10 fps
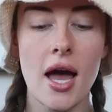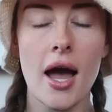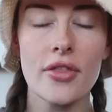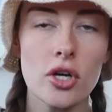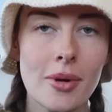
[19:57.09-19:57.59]

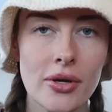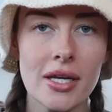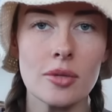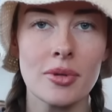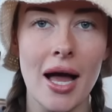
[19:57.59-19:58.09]
I thought about
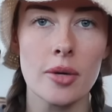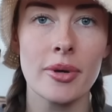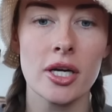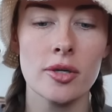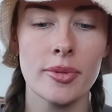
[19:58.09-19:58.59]
getting a black
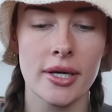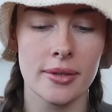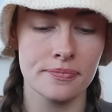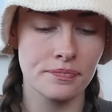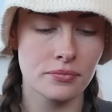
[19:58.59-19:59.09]
pair,
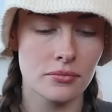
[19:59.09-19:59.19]
but